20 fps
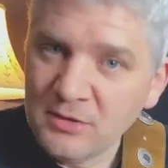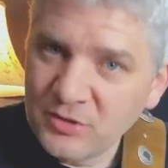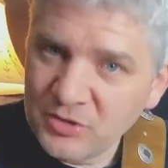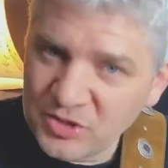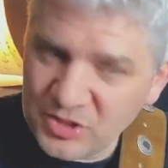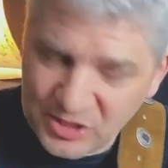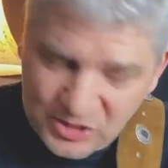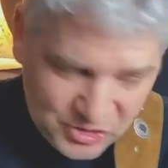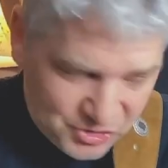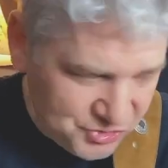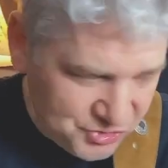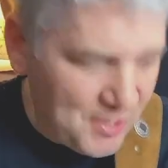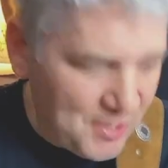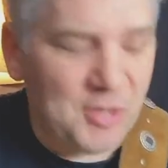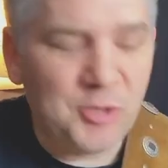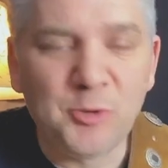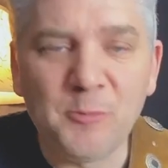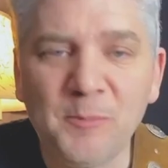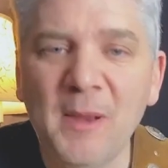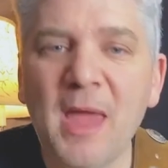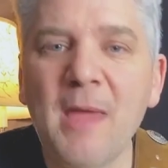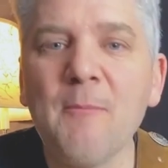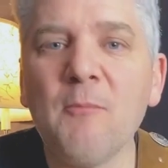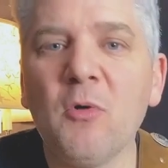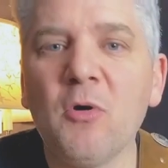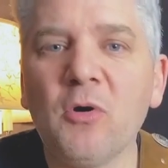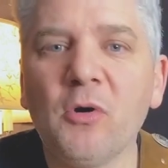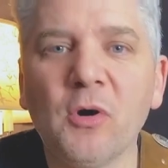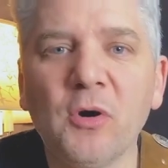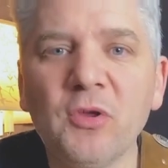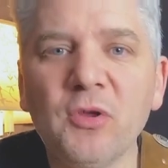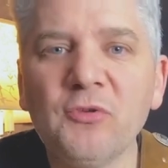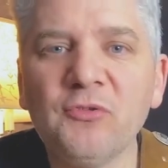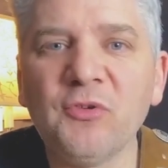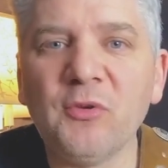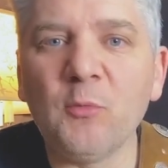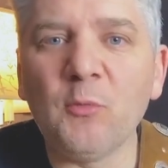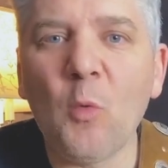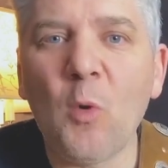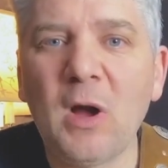just try to play more
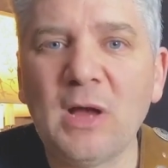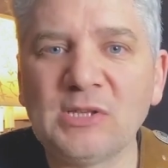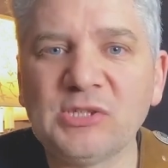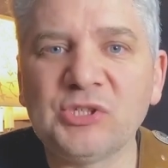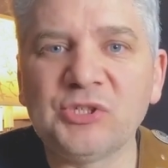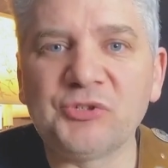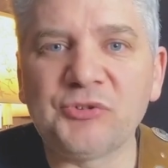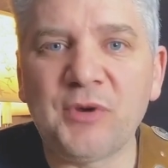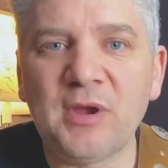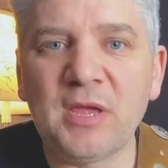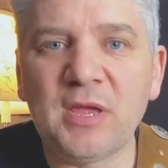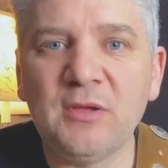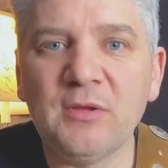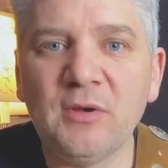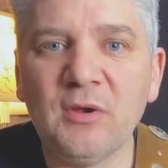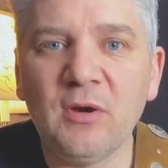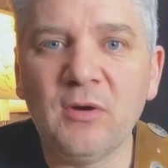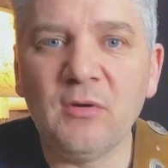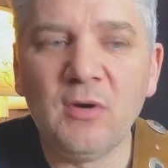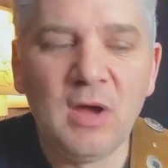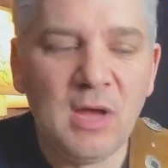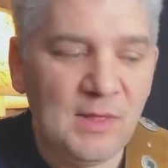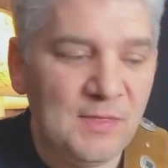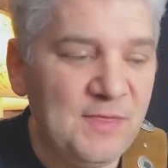using one string, you know.